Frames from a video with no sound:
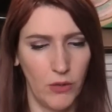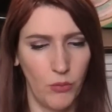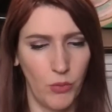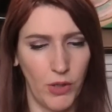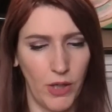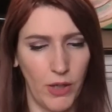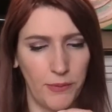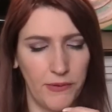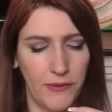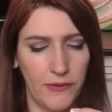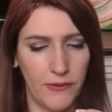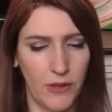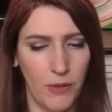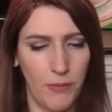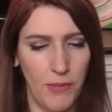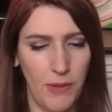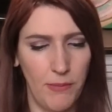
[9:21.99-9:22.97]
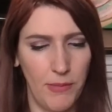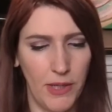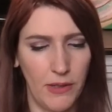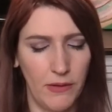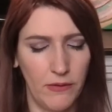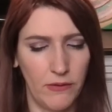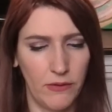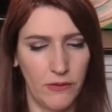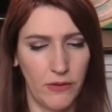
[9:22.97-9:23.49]
When it comes to this
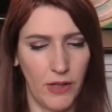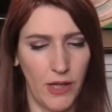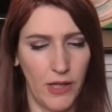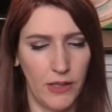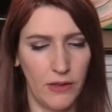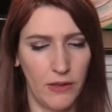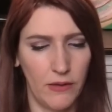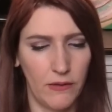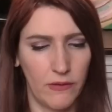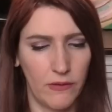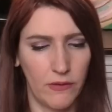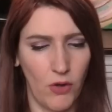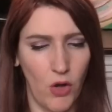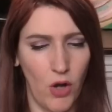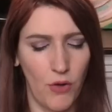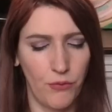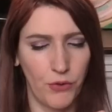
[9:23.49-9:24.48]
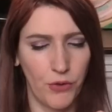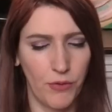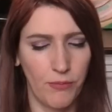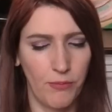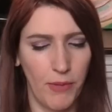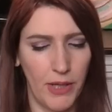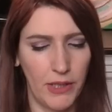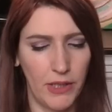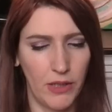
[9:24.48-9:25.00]
commitment and this offer of
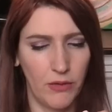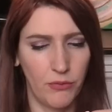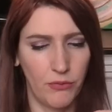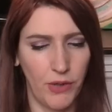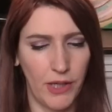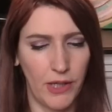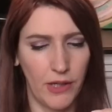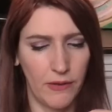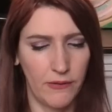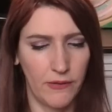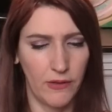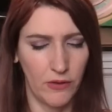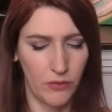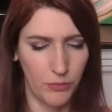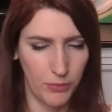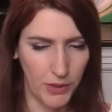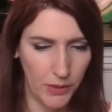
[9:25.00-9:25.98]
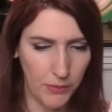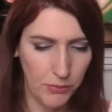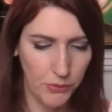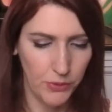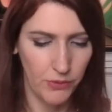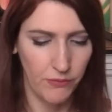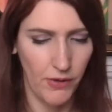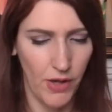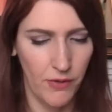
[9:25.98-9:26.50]
money and finance and these people
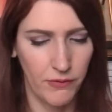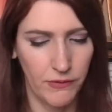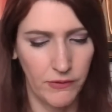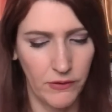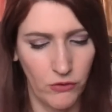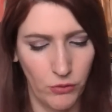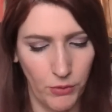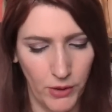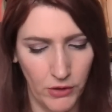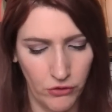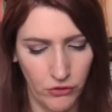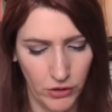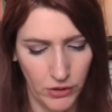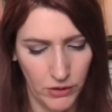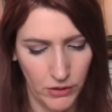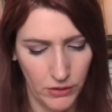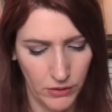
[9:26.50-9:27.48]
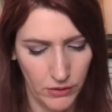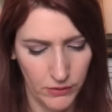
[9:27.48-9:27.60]
involved in the situation.